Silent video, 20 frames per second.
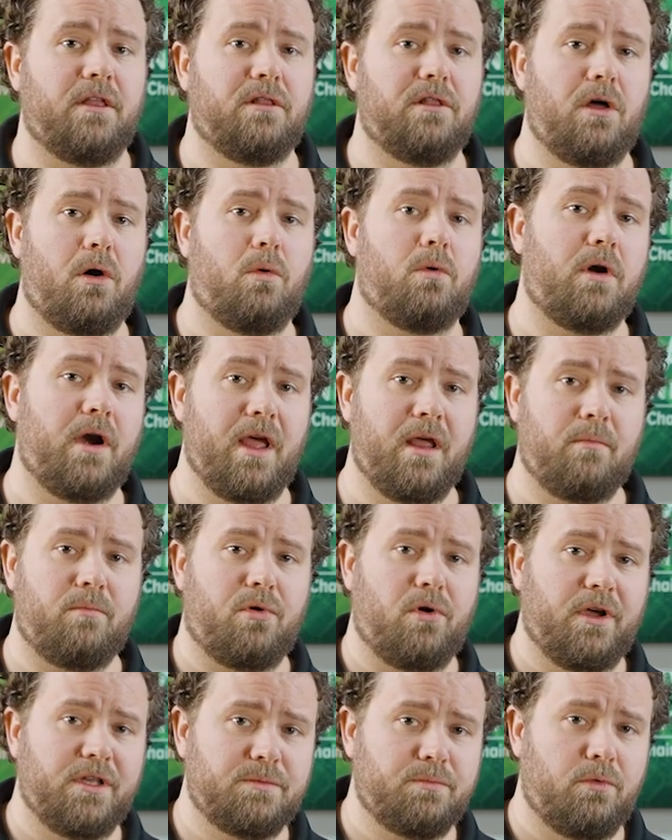the lower end
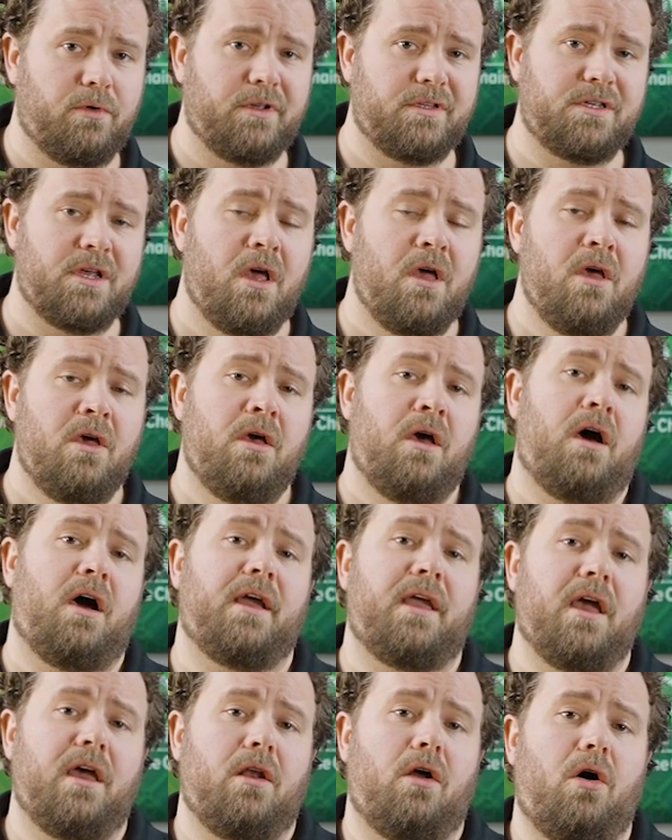price points.
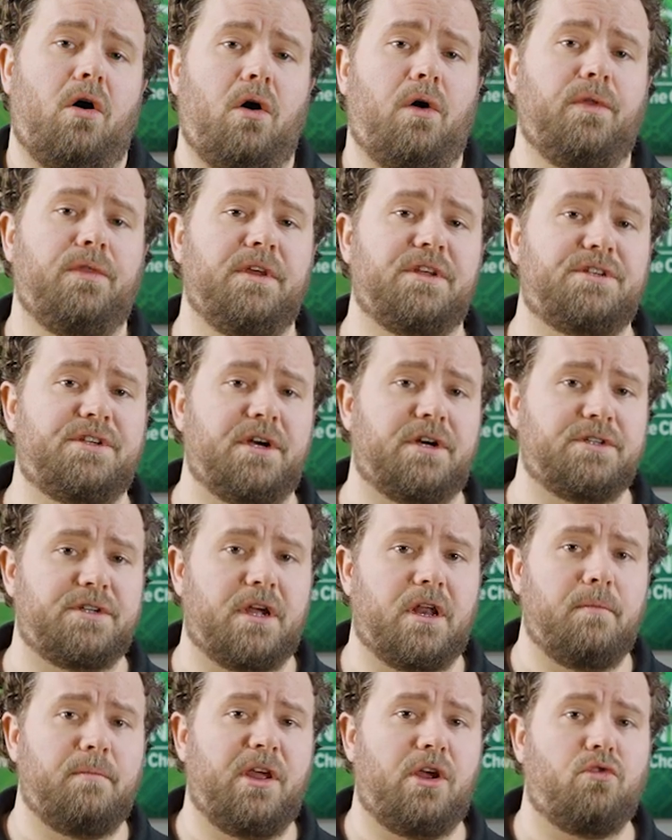Again, all these chairs are
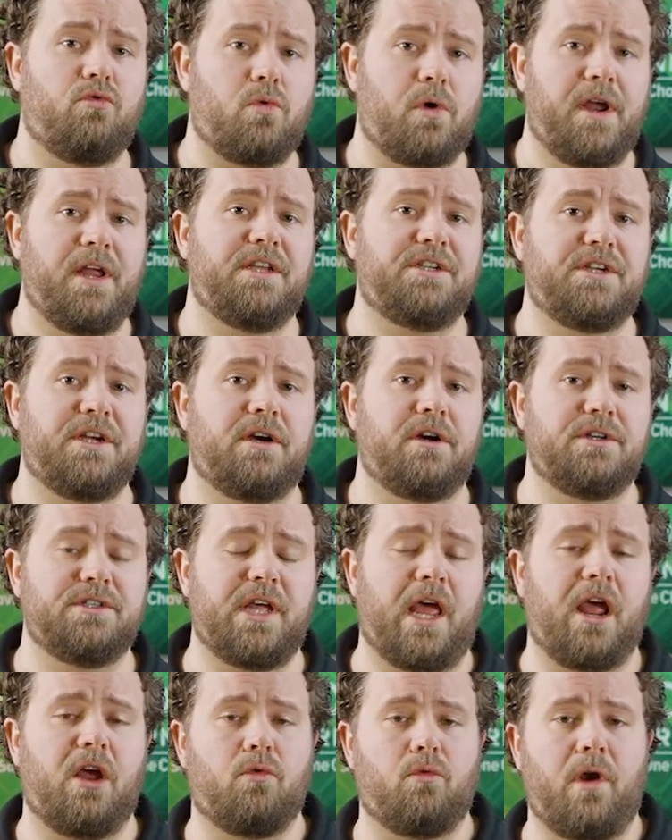going to be great chairs
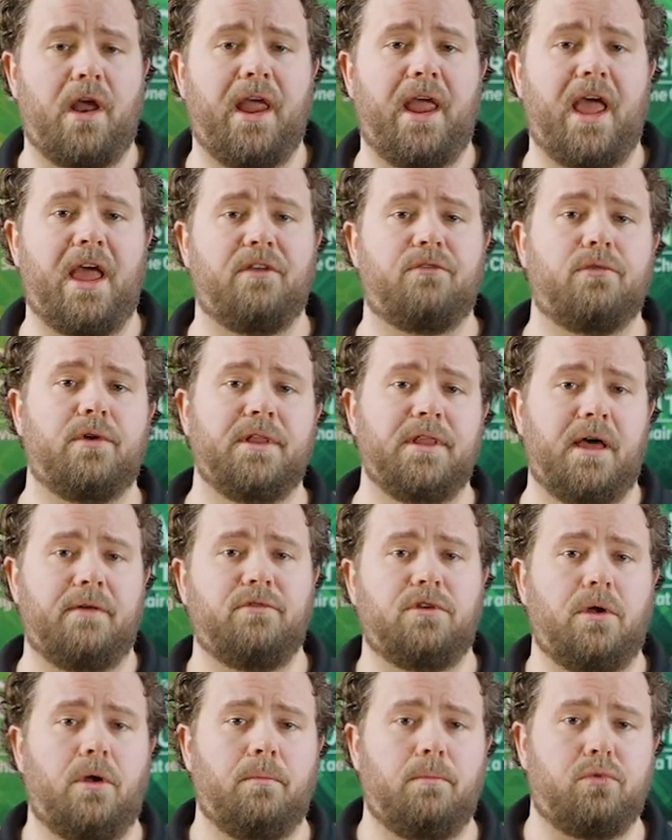and great
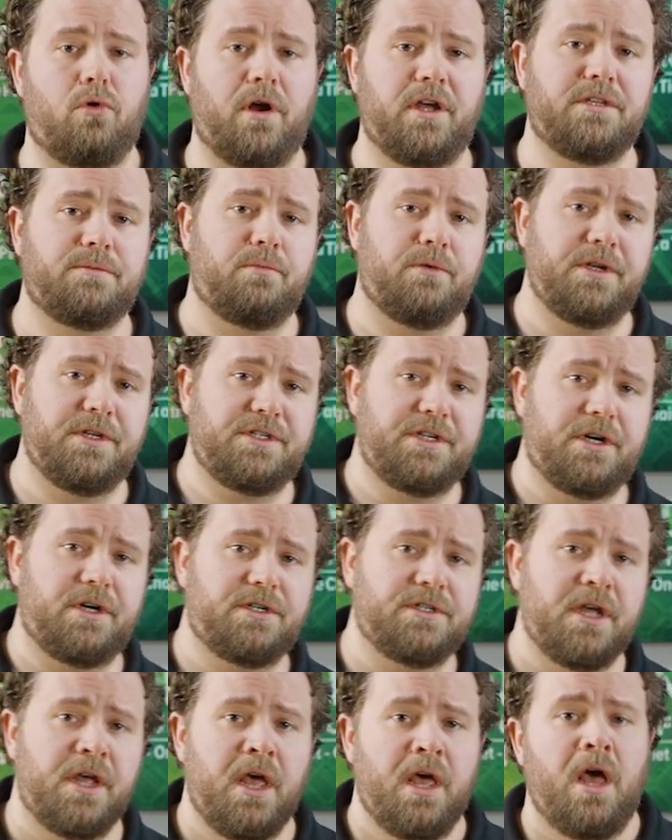entry-level price point
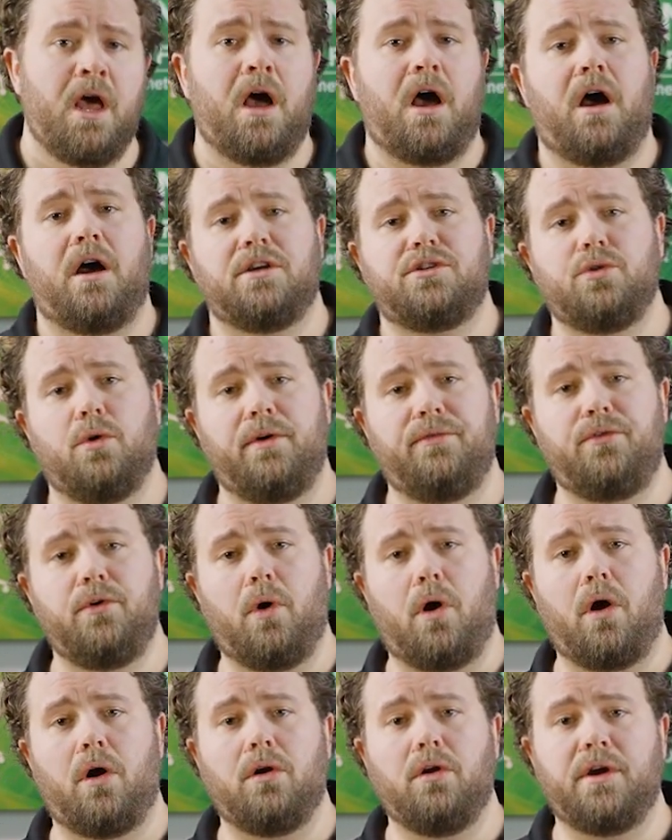chairs. So if you
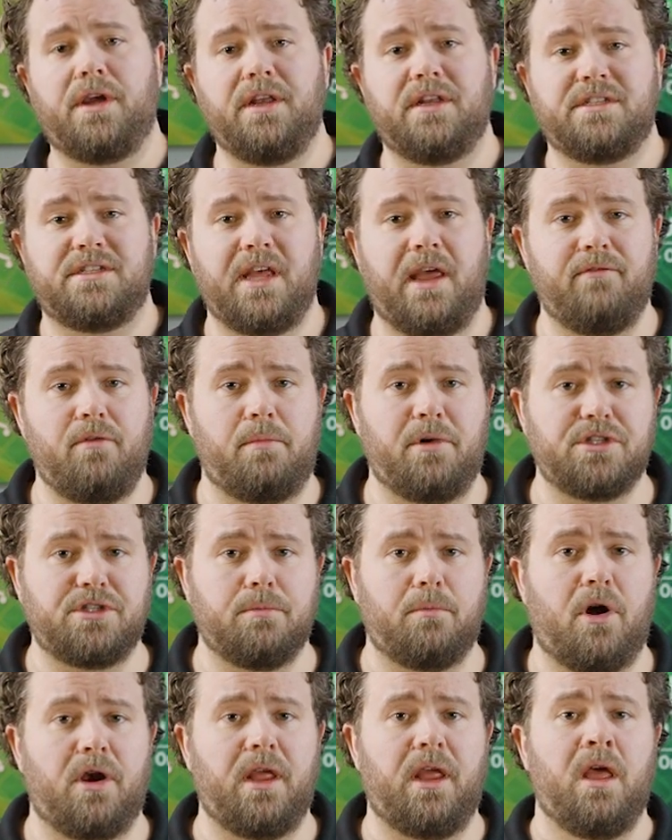are looking to save a bunch
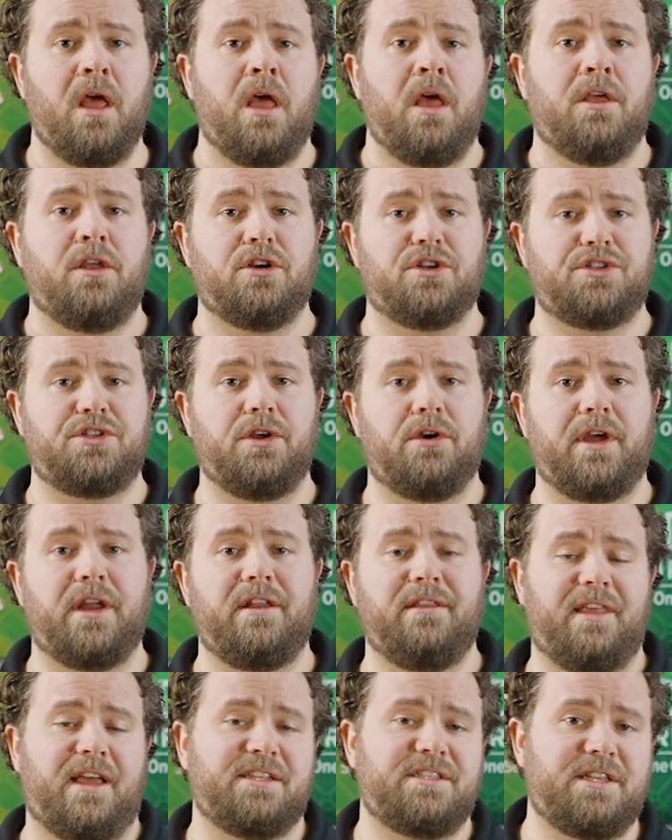of money, you're still
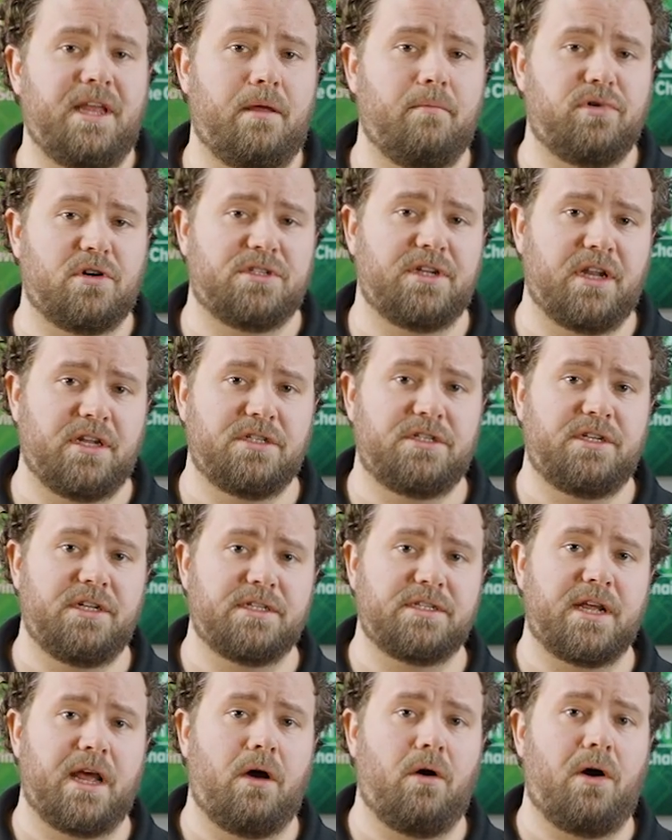getting that same percentage
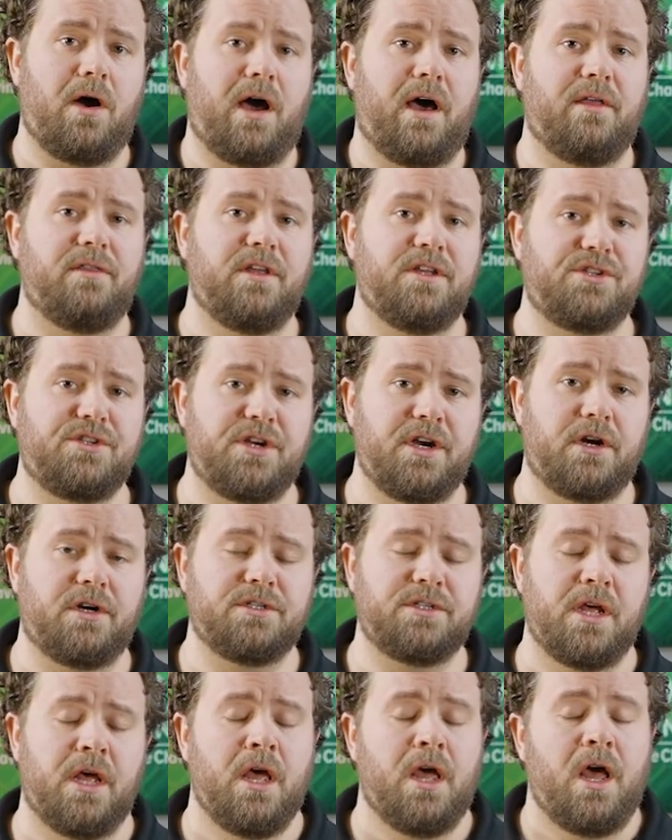discount on these
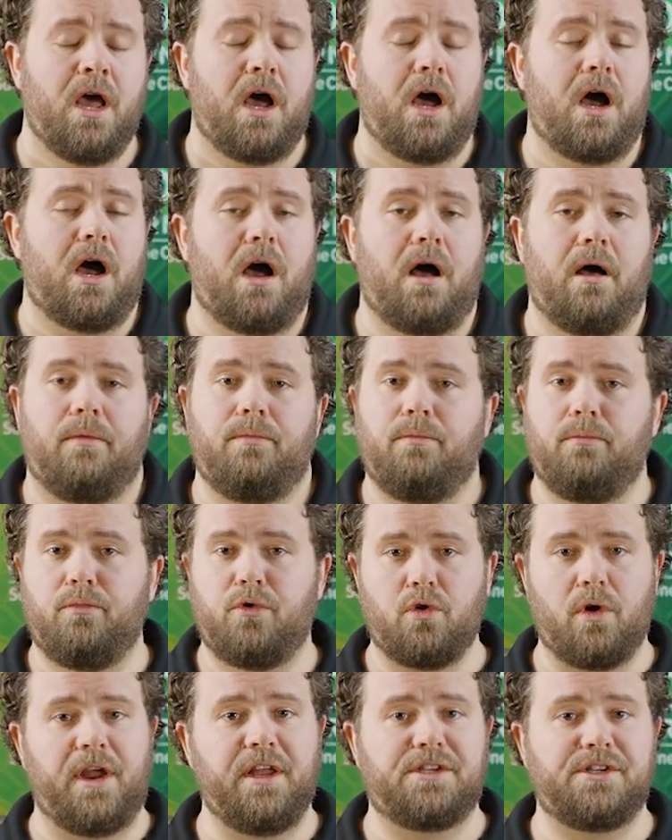chairs.
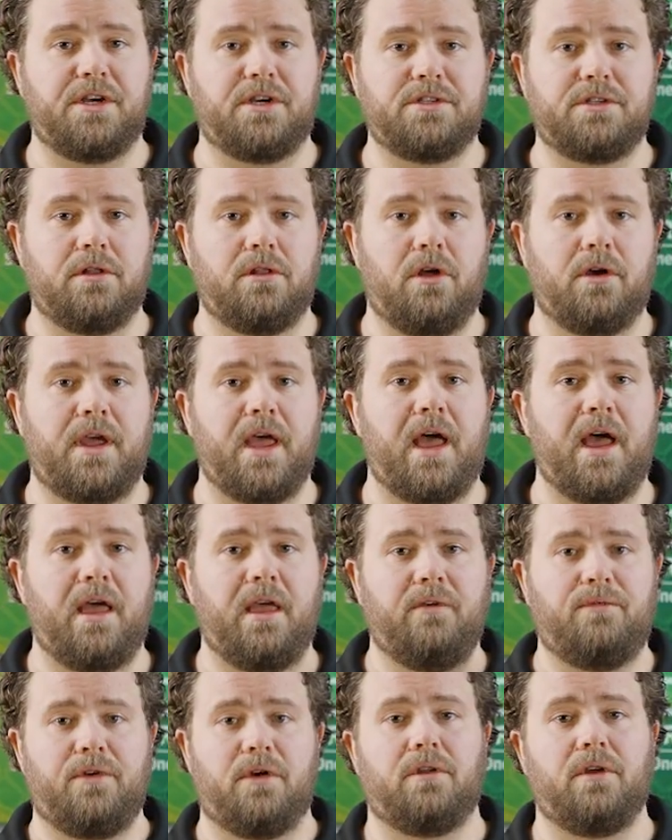Great chairs to look at
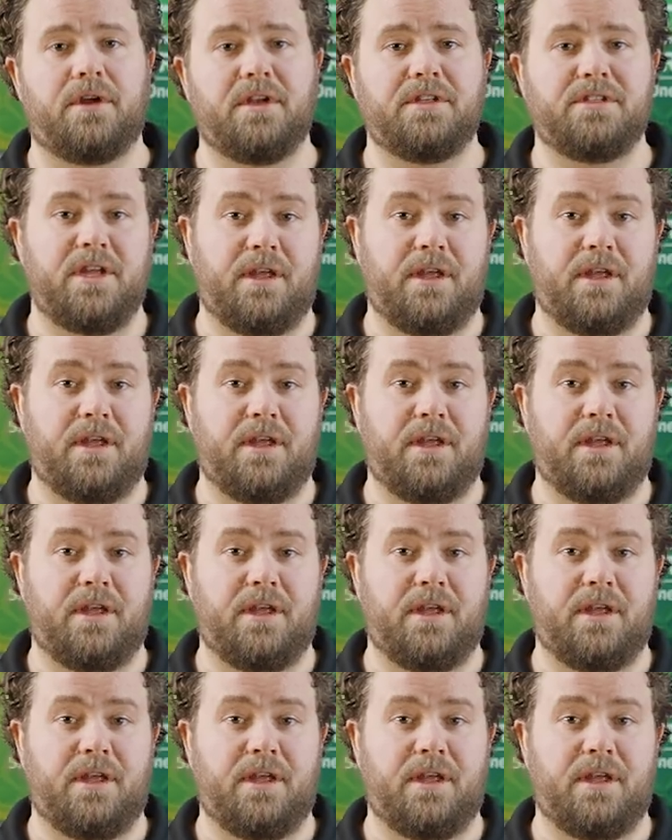if you're looking to